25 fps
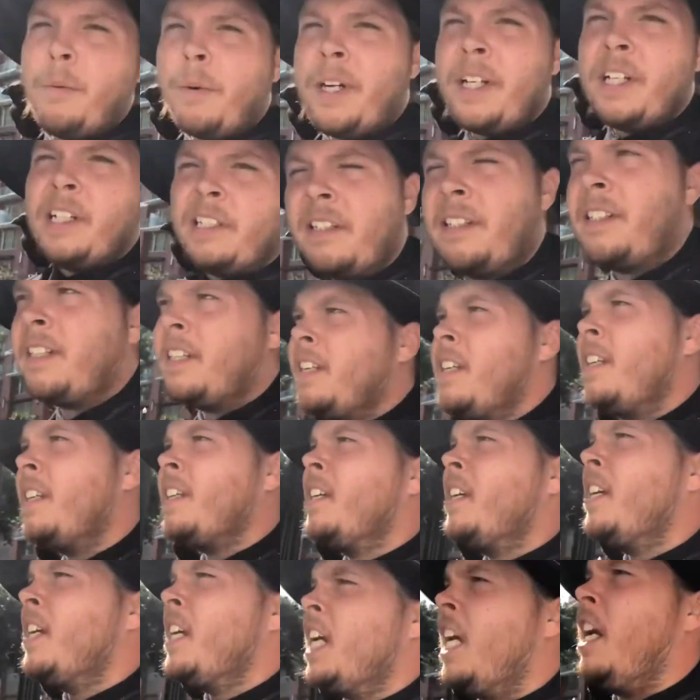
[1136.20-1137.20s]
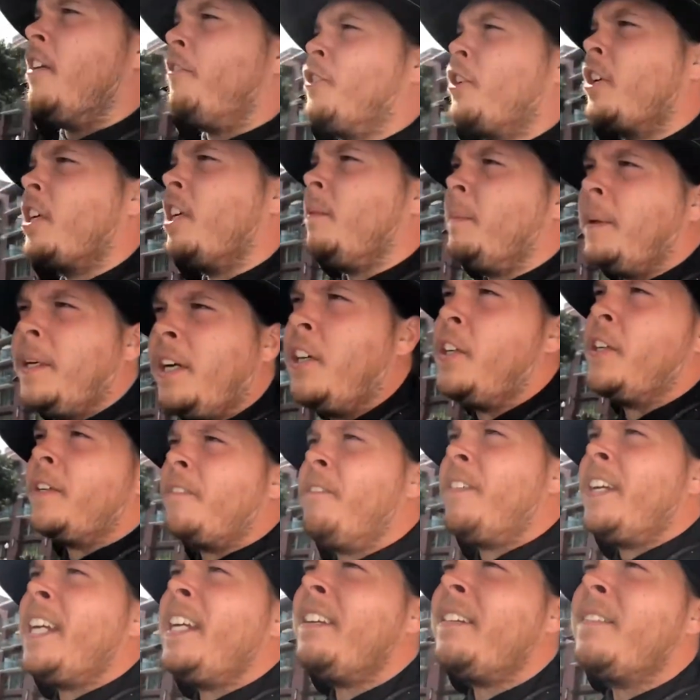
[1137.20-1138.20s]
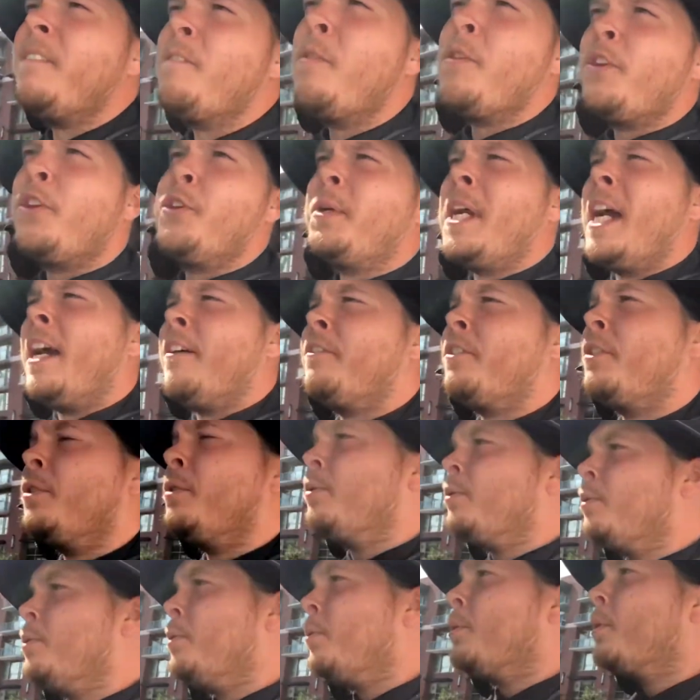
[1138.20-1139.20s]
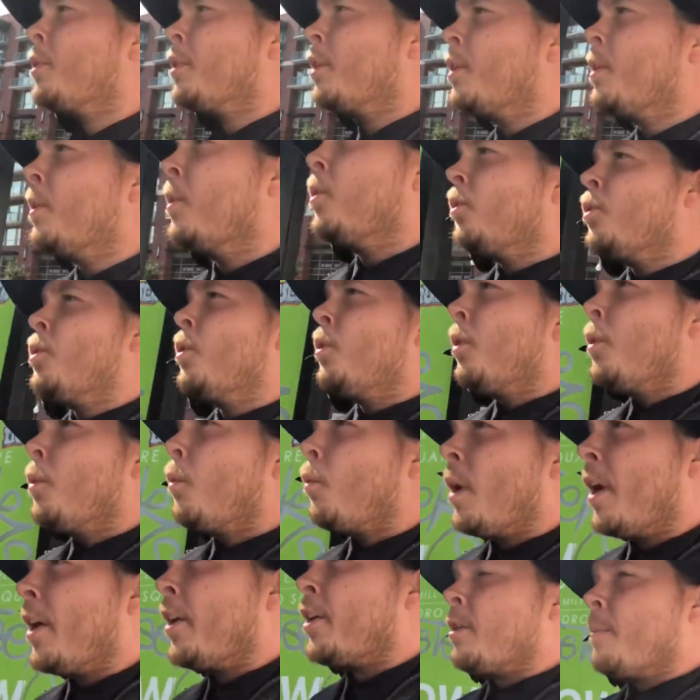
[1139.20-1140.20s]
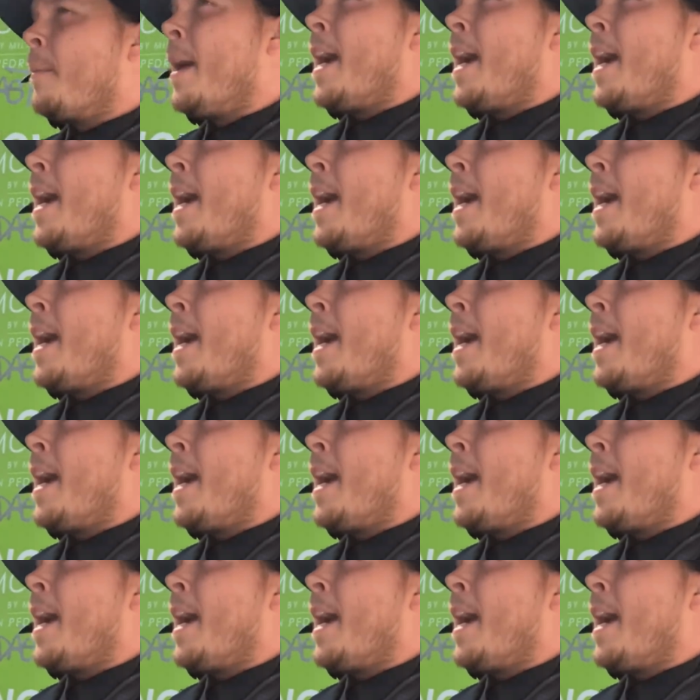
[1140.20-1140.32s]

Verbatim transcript: was if you're going to be on your feet, you have to wear your